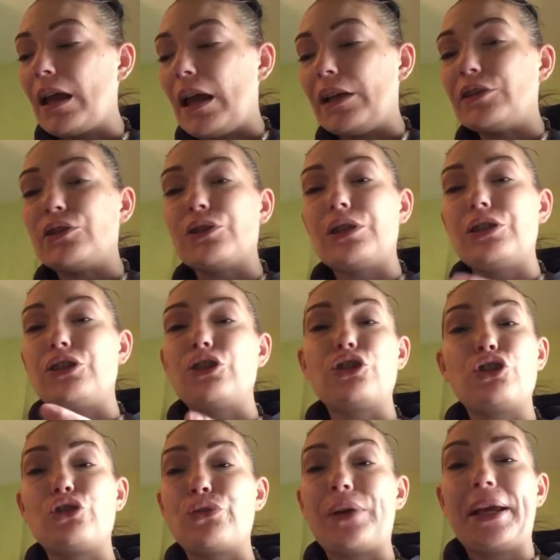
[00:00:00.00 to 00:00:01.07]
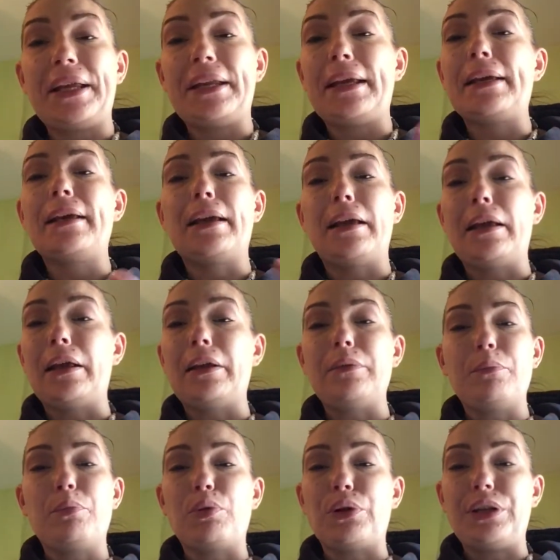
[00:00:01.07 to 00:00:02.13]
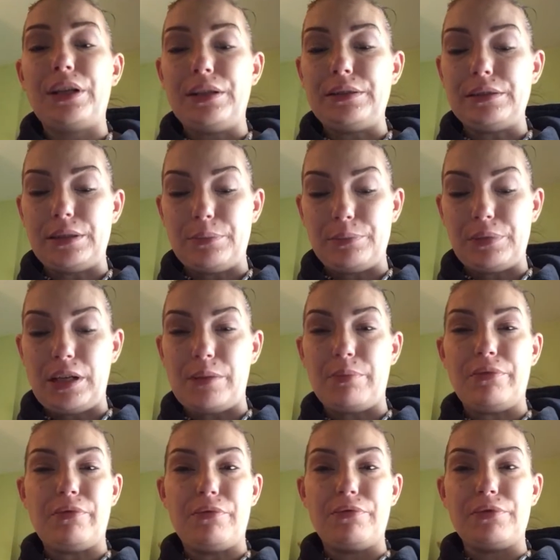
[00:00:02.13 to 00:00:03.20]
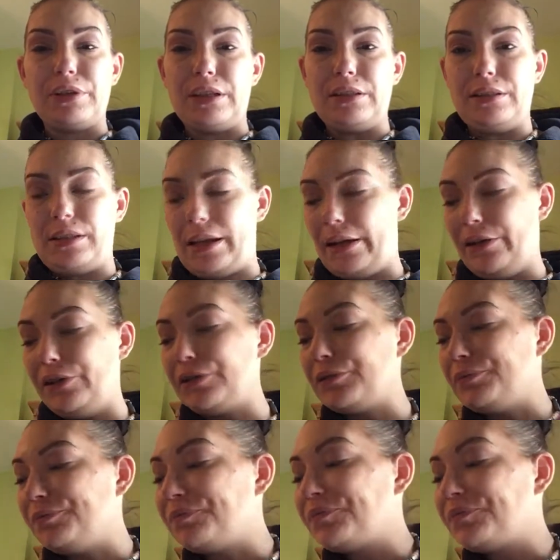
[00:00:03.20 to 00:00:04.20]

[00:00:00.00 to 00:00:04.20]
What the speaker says: And so you just strain it and put it in some type of container.